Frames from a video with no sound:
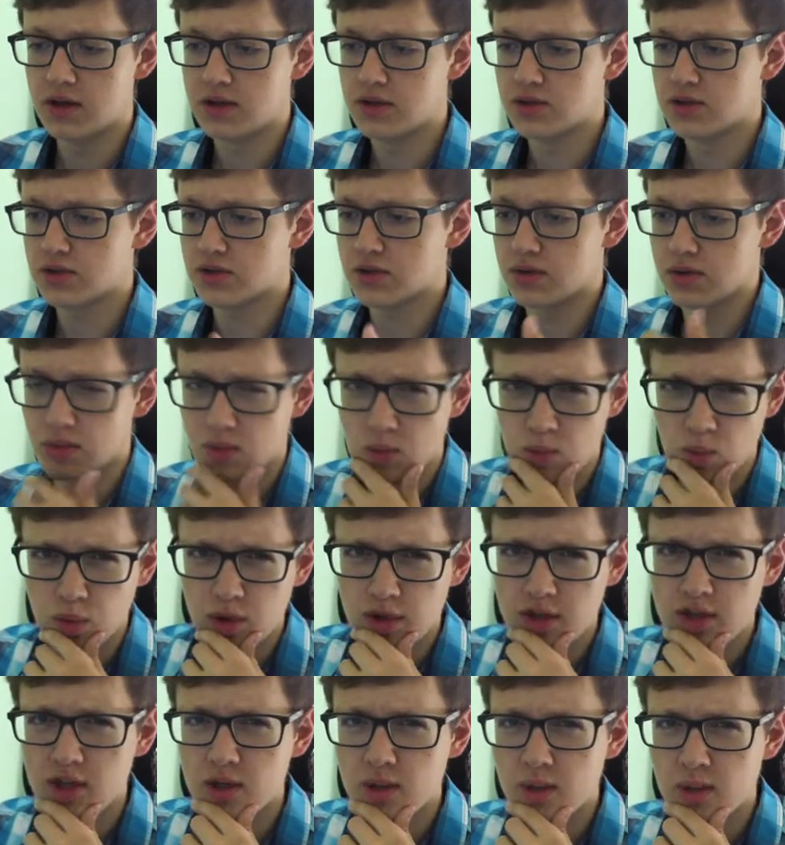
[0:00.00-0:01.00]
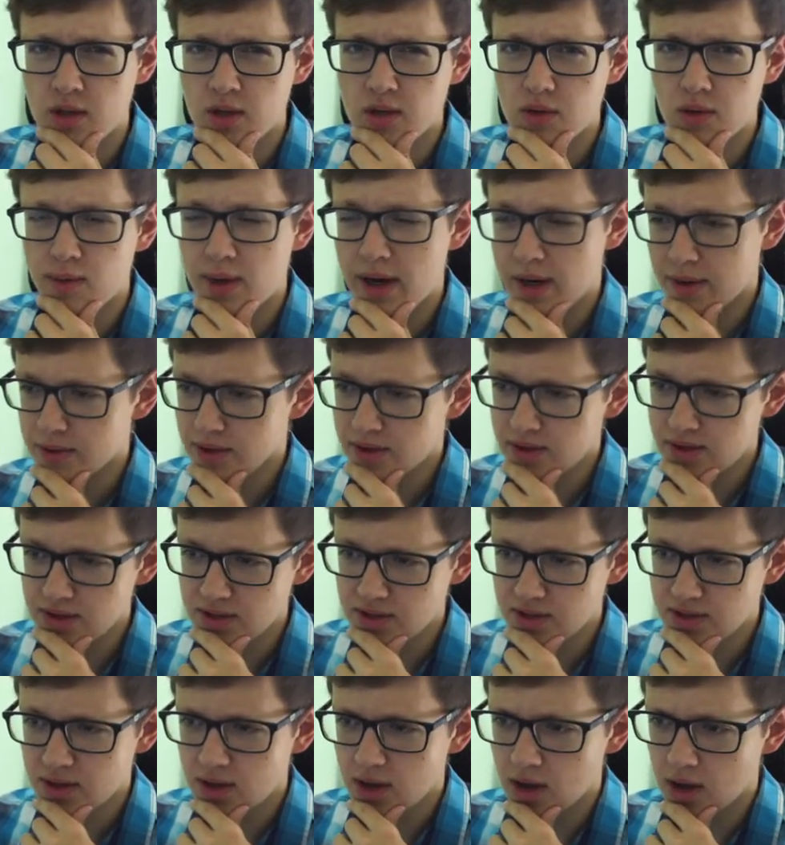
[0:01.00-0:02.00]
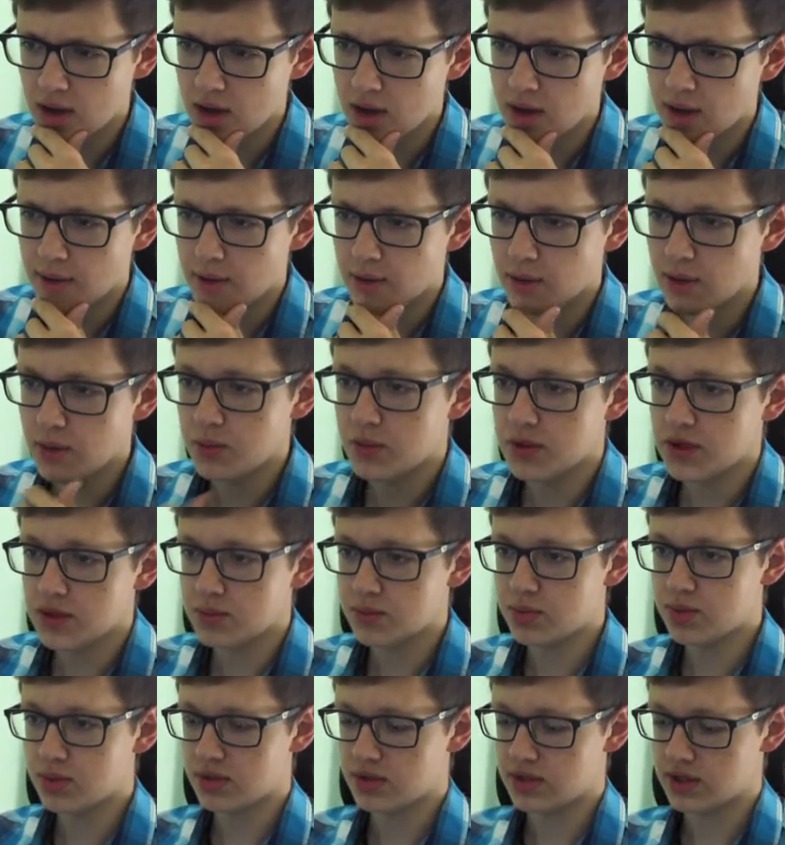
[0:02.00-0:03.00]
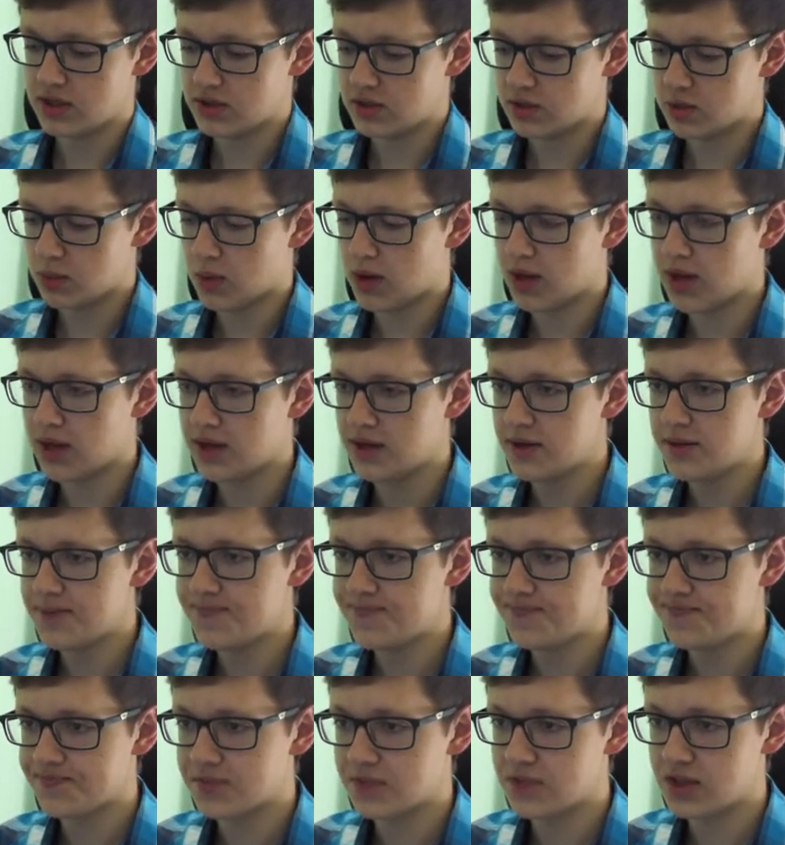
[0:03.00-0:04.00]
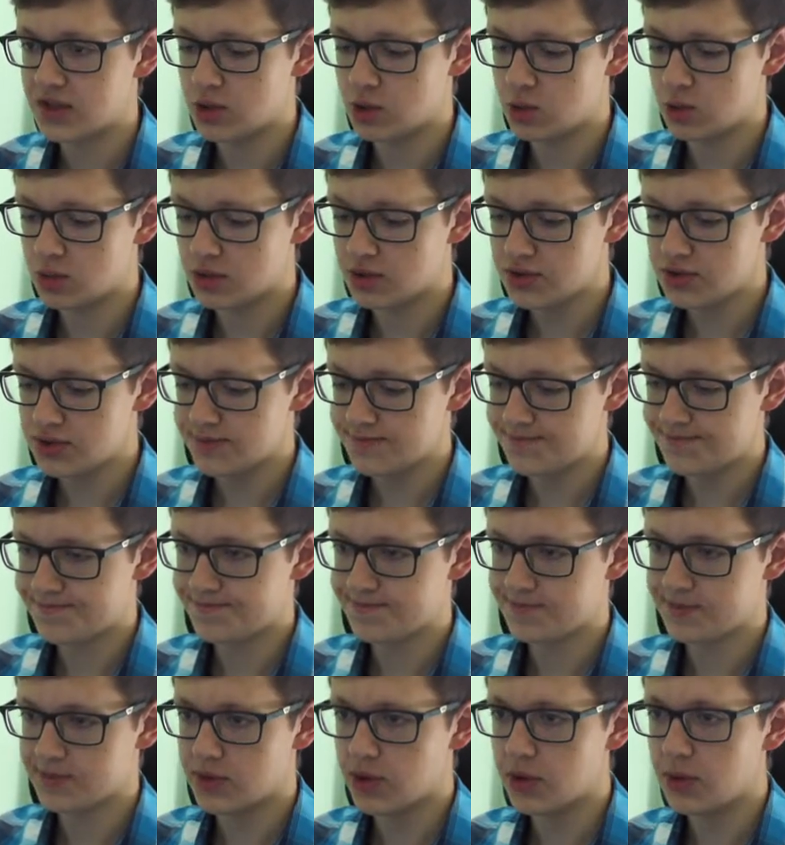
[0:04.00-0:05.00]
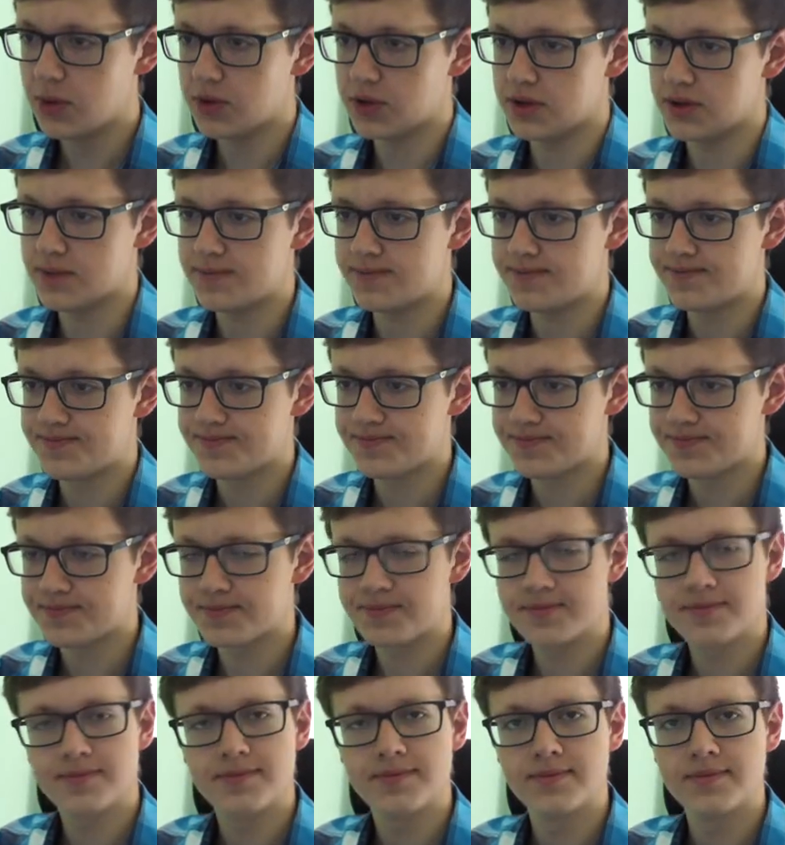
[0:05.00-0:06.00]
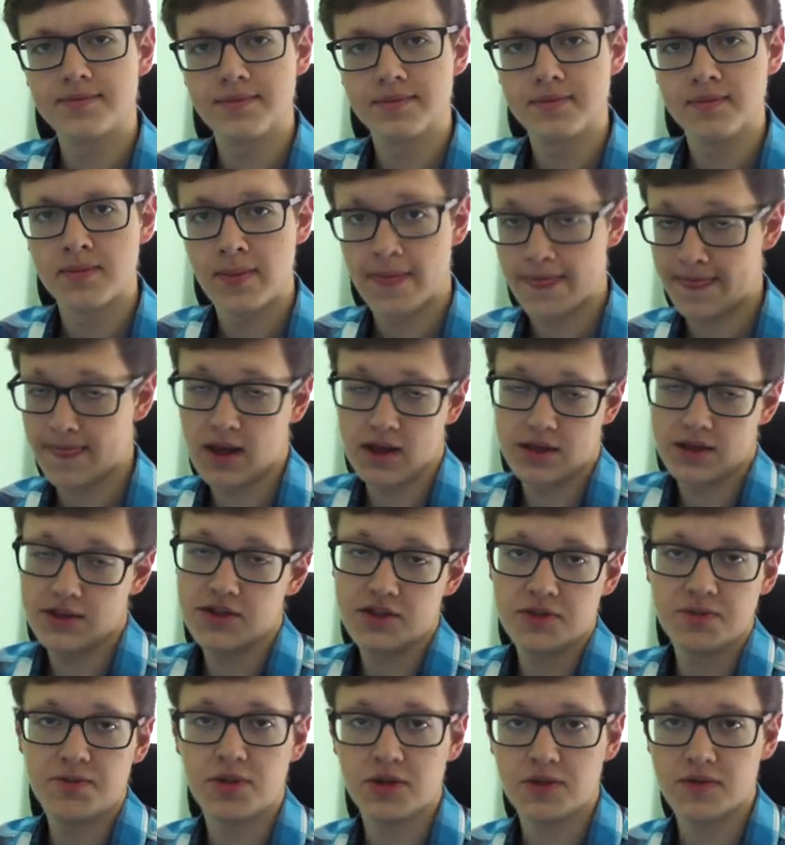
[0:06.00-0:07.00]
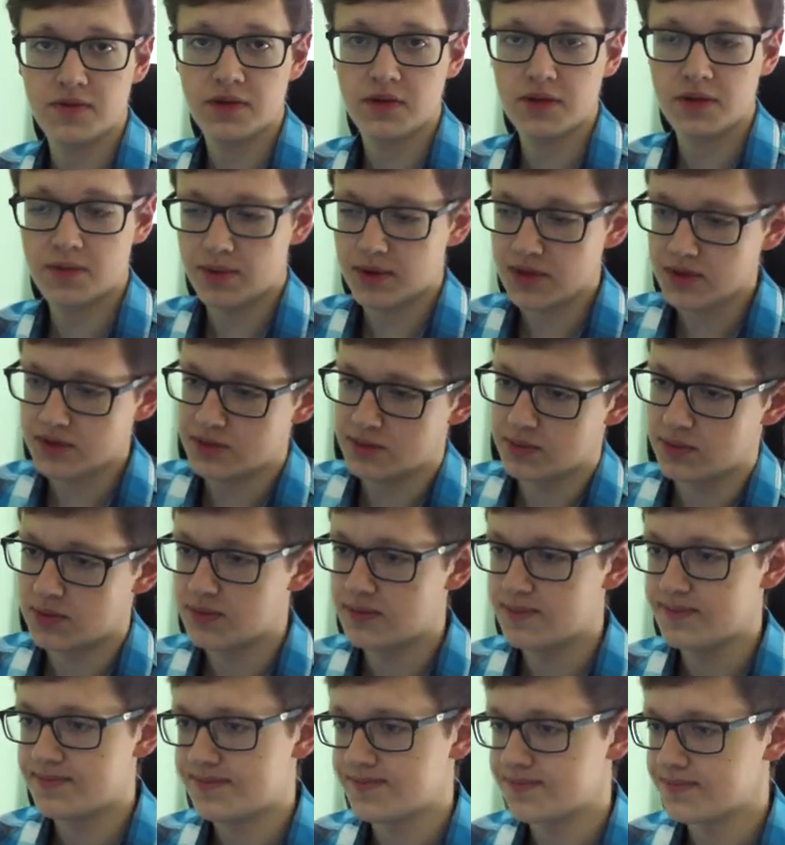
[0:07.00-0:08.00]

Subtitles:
So what can we do about this? Well, we can put int y equals 30. This is perfectly possible.